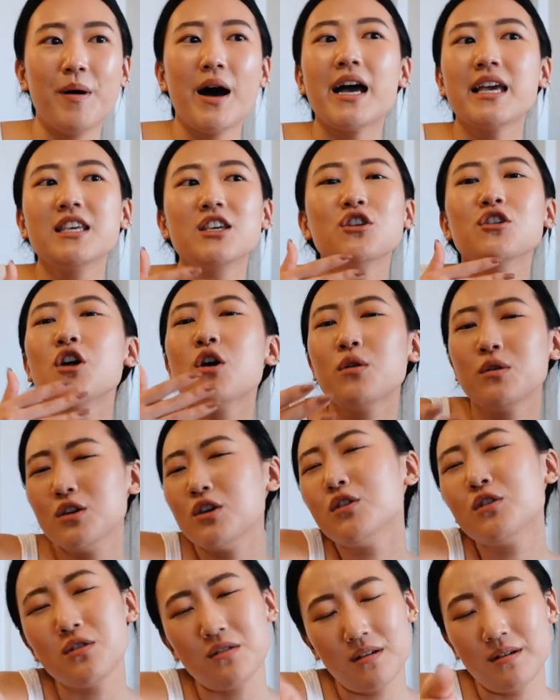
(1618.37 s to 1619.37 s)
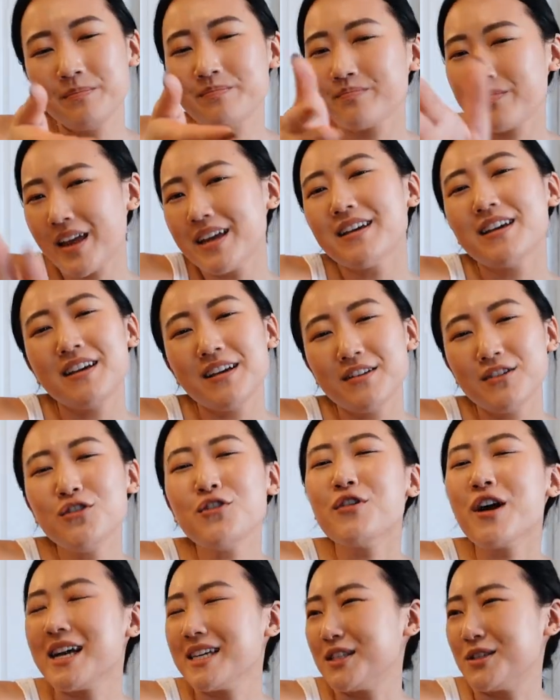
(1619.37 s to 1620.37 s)
but you know, you
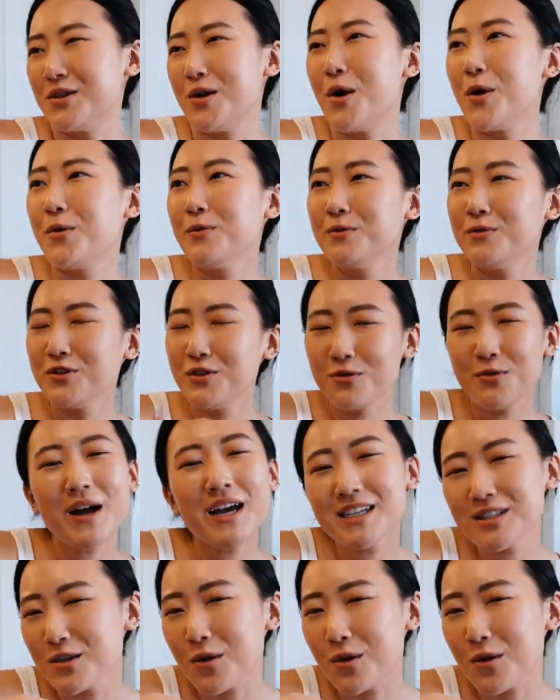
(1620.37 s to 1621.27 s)
you guys know. You guys